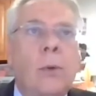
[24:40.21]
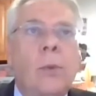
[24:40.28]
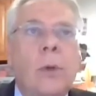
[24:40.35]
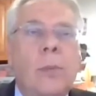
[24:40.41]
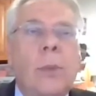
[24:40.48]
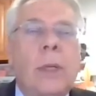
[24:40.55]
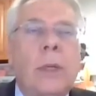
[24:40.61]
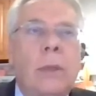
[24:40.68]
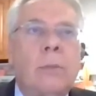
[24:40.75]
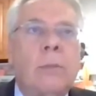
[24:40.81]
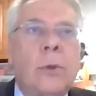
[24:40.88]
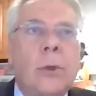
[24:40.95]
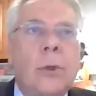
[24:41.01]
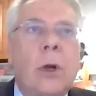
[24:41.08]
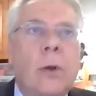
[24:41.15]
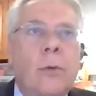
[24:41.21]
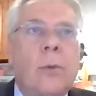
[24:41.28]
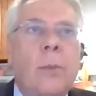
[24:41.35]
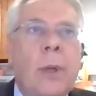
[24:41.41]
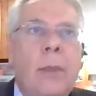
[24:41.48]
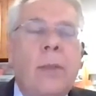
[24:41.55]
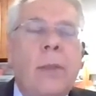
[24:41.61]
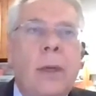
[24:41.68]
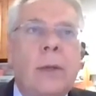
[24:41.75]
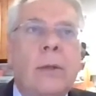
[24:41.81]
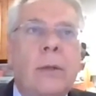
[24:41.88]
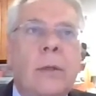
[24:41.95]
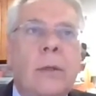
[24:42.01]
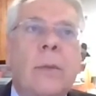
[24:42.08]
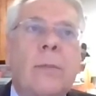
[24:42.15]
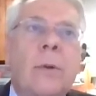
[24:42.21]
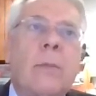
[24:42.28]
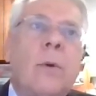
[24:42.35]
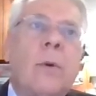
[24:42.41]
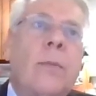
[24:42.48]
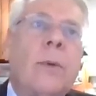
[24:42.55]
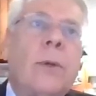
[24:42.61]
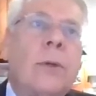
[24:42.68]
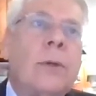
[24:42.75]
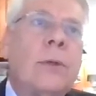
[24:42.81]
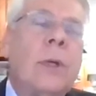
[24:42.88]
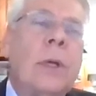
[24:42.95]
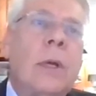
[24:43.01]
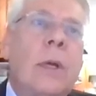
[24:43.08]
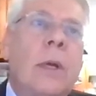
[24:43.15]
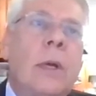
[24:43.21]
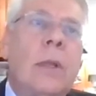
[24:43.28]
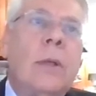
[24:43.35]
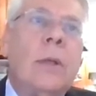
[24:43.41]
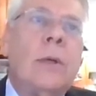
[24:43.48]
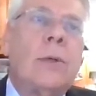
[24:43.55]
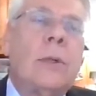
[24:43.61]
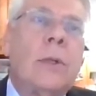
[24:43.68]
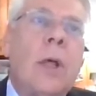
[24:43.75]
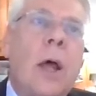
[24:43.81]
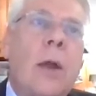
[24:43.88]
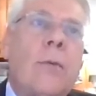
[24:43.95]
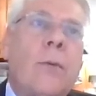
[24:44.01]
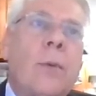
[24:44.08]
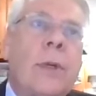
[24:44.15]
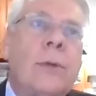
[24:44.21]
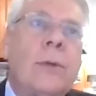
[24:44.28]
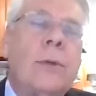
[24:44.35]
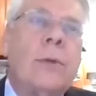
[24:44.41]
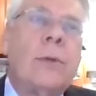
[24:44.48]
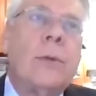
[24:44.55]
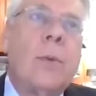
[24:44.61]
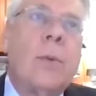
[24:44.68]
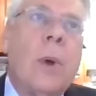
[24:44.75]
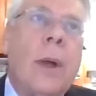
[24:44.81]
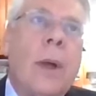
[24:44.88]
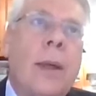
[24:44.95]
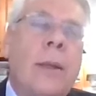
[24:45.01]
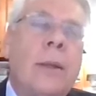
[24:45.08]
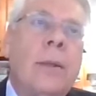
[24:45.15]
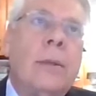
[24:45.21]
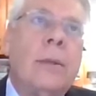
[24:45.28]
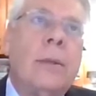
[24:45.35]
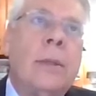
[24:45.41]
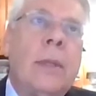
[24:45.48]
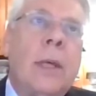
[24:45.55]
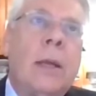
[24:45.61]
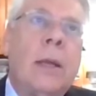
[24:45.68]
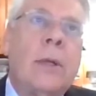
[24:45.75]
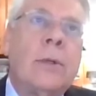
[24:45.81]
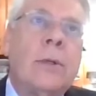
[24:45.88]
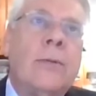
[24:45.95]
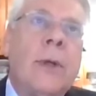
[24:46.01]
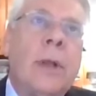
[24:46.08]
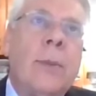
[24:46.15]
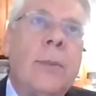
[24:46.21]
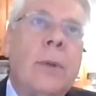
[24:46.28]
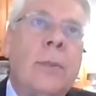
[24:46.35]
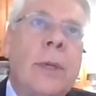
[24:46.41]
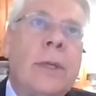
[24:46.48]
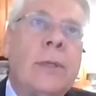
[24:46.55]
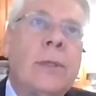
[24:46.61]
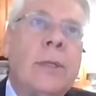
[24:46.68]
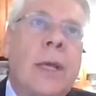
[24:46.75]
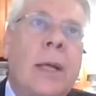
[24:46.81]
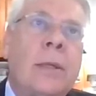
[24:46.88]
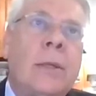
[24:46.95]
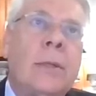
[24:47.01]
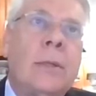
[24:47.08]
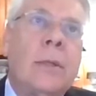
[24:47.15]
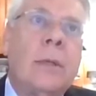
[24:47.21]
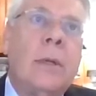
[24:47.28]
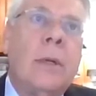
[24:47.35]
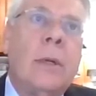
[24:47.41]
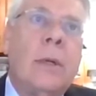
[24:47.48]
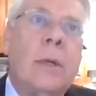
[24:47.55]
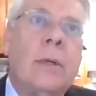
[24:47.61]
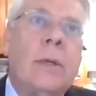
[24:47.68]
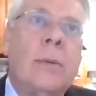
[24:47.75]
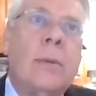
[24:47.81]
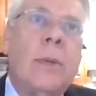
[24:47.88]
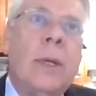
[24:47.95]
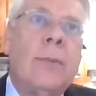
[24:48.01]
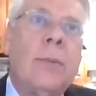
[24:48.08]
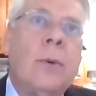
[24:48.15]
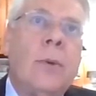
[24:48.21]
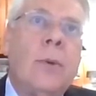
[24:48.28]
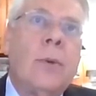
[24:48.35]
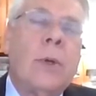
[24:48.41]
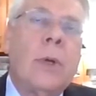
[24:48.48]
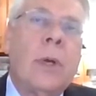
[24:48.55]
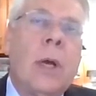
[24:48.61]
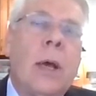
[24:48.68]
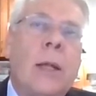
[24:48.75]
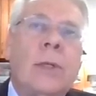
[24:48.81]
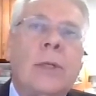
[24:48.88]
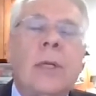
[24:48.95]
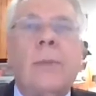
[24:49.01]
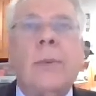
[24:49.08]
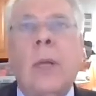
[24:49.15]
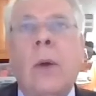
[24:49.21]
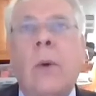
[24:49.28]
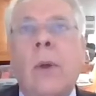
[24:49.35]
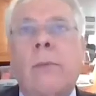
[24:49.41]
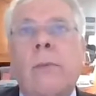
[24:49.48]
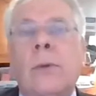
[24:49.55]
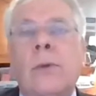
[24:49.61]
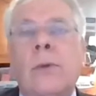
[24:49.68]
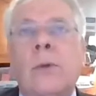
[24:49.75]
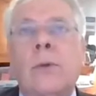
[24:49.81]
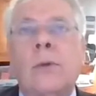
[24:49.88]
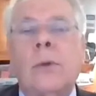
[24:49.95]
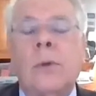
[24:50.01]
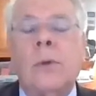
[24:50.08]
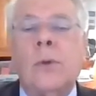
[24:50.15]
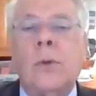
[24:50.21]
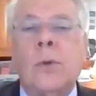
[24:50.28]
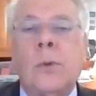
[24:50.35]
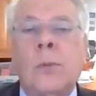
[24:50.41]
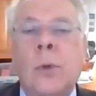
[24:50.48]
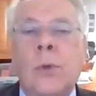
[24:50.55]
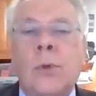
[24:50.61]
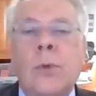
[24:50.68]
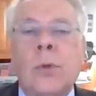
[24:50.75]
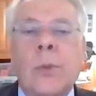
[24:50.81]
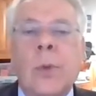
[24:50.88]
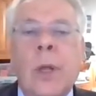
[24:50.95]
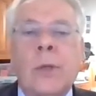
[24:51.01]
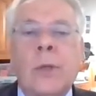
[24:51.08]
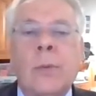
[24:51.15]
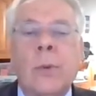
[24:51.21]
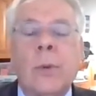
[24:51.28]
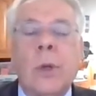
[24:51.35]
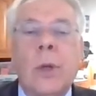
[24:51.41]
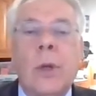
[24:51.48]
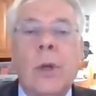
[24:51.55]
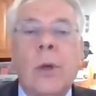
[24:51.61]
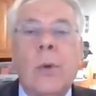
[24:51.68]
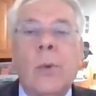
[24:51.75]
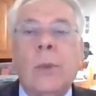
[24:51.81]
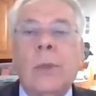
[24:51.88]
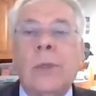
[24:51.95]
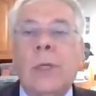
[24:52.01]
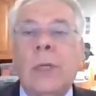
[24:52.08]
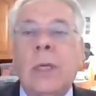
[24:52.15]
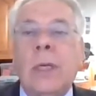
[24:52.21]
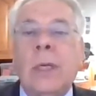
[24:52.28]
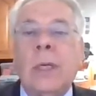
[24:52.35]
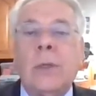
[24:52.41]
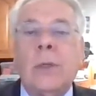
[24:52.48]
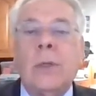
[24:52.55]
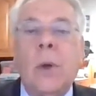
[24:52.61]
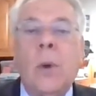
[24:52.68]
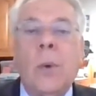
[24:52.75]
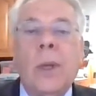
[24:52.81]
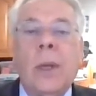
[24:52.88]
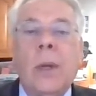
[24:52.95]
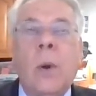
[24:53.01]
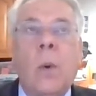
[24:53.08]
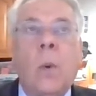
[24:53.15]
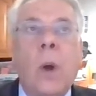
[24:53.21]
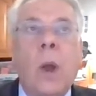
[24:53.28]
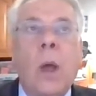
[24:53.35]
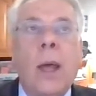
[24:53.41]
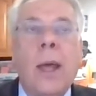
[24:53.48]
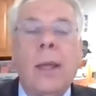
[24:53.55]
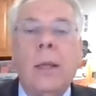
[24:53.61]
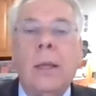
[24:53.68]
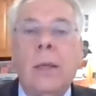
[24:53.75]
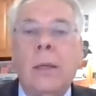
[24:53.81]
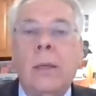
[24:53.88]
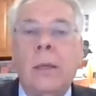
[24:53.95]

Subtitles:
don't want to be pejorative about thinking ship them off, because there's a lot of reasons why that has developed and makes sense to people. The concept, however, is who's most responsible. When we see kids going awry,